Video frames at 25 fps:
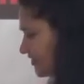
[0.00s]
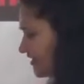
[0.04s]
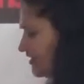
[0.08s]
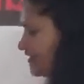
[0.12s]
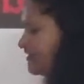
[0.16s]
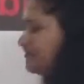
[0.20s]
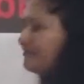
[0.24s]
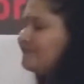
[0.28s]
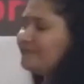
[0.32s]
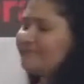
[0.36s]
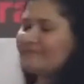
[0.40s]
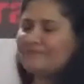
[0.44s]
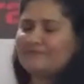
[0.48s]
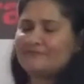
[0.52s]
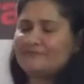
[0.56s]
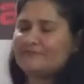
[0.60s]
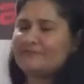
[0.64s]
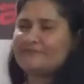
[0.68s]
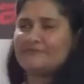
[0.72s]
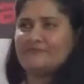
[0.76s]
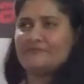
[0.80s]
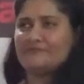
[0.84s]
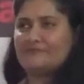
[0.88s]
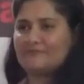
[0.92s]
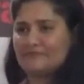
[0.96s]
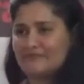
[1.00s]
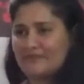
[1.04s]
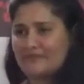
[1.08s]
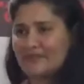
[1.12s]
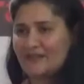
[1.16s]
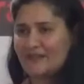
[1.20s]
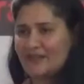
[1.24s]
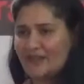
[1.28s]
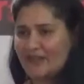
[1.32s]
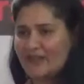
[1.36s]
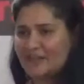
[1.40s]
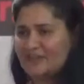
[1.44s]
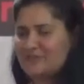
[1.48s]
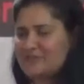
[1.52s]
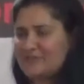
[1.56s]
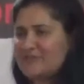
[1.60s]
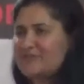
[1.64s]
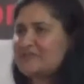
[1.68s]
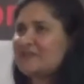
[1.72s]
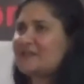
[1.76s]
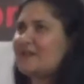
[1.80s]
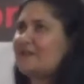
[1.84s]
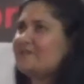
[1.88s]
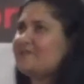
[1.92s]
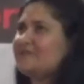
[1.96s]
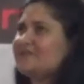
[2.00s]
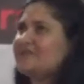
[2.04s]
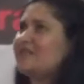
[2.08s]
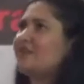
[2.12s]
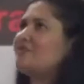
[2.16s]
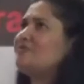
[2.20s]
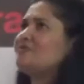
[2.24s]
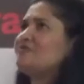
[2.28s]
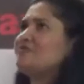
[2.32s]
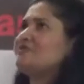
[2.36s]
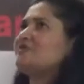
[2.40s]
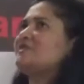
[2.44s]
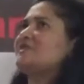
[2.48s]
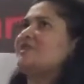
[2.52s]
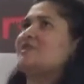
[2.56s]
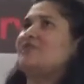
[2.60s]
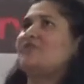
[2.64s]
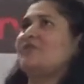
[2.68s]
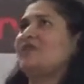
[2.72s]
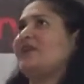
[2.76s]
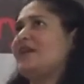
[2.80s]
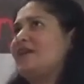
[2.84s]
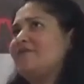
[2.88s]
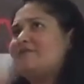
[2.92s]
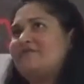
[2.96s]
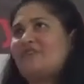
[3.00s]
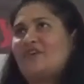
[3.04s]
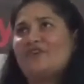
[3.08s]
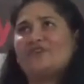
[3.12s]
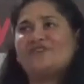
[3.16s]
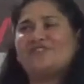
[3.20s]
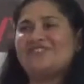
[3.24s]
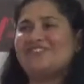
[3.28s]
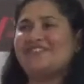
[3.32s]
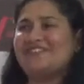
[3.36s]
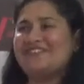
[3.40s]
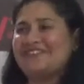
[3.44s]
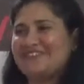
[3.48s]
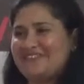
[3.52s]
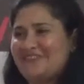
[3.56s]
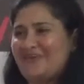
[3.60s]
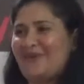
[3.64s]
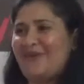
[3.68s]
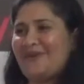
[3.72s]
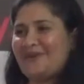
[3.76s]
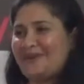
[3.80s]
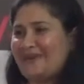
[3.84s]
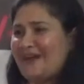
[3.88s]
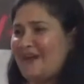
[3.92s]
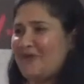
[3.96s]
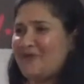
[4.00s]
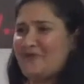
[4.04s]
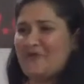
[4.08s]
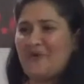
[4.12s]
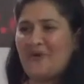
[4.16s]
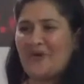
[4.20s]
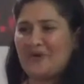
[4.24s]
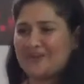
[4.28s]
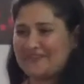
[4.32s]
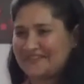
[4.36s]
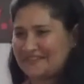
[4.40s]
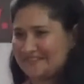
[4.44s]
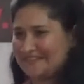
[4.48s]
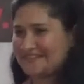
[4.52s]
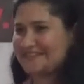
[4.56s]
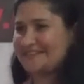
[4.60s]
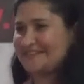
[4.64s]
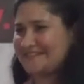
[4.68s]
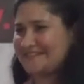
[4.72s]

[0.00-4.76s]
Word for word: the animus comes down to say, okay, I've conquered it all, now what?